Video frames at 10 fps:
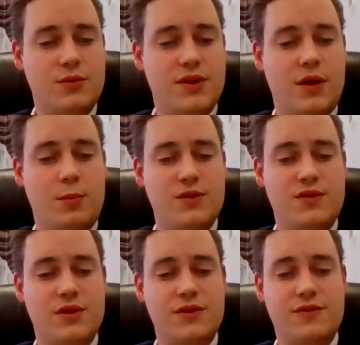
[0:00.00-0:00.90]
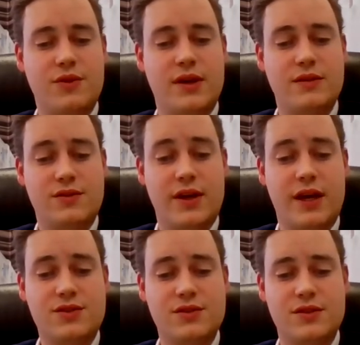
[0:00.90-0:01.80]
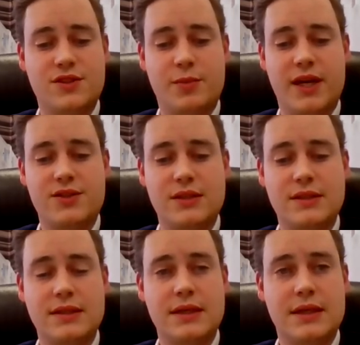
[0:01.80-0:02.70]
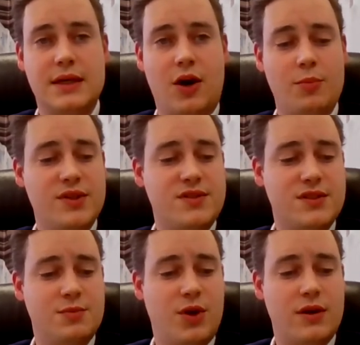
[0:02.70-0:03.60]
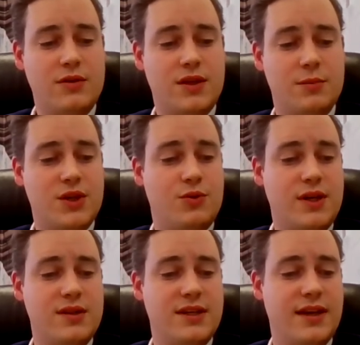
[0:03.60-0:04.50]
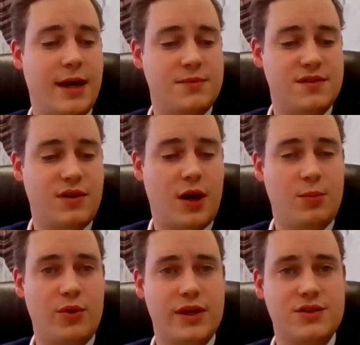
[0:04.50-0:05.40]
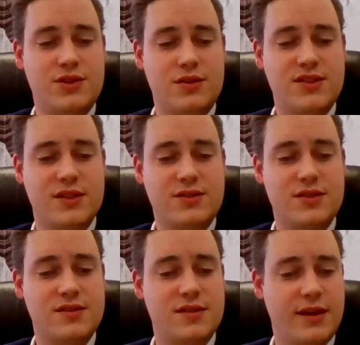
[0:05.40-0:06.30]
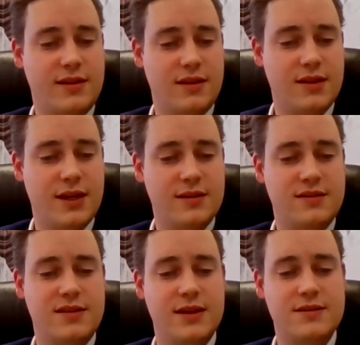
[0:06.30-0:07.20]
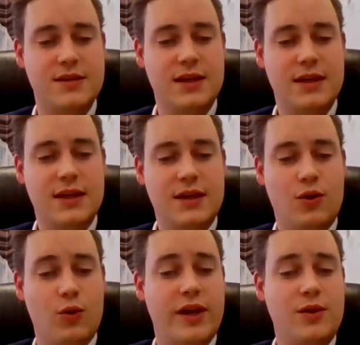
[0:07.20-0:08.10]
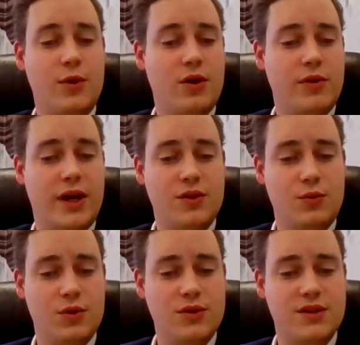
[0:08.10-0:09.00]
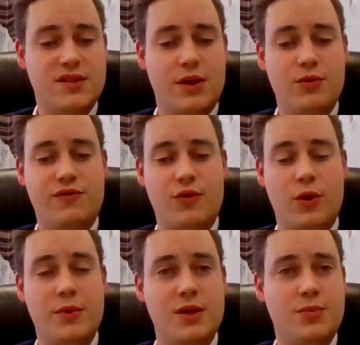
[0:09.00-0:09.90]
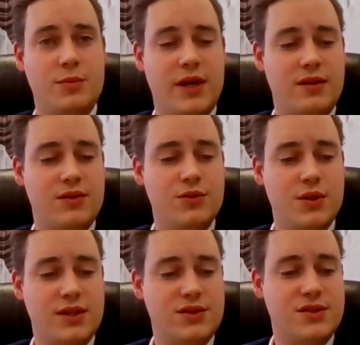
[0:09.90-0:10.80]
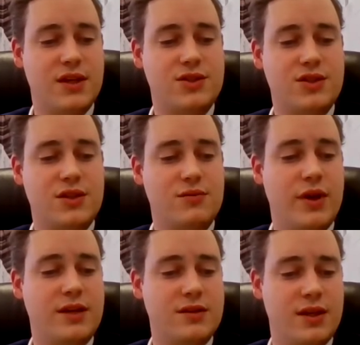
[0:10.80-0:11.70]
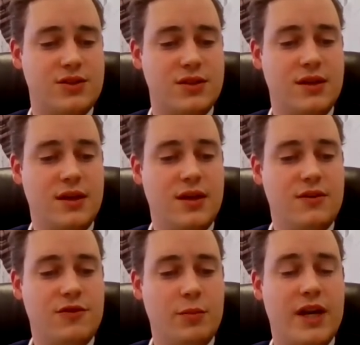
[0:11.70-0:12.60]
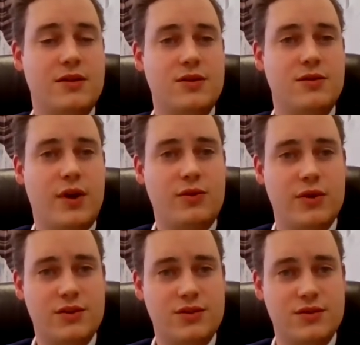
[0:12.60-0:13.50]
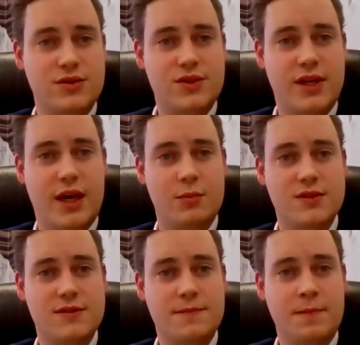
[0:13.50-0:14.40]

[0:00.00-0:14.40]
with opportunity for an international expansion. Our business model can be quickly adapted to operate in jurisdictions like the United States or anywhere around the world as they reform and implement new legislation and regulation for medical and recreational use cannabis.